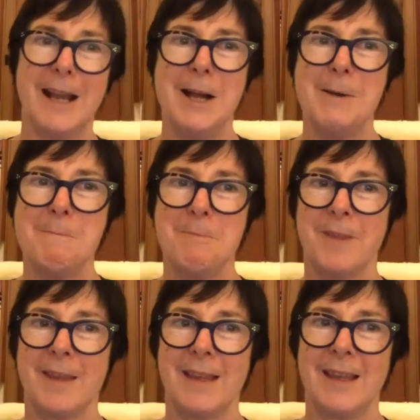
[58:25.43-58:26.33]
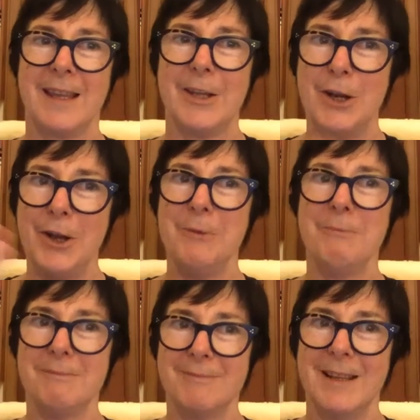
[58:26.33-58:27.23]
Um, you know,
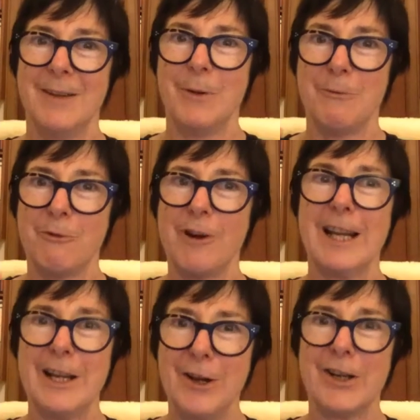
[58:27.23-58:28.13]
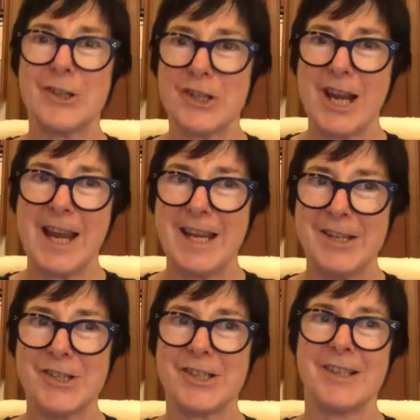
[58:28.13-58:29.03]
we've really got to
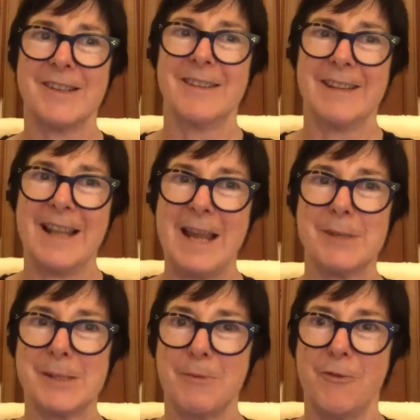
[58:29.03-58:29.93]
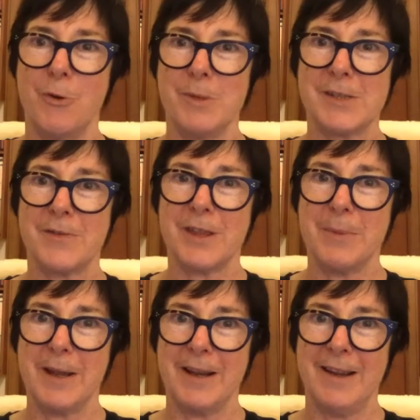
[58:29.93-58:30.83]
change Labor's performance for the
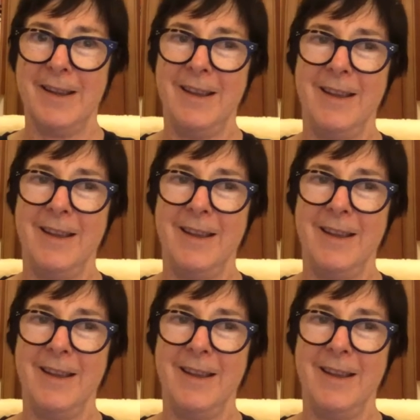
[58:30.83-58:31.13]
better.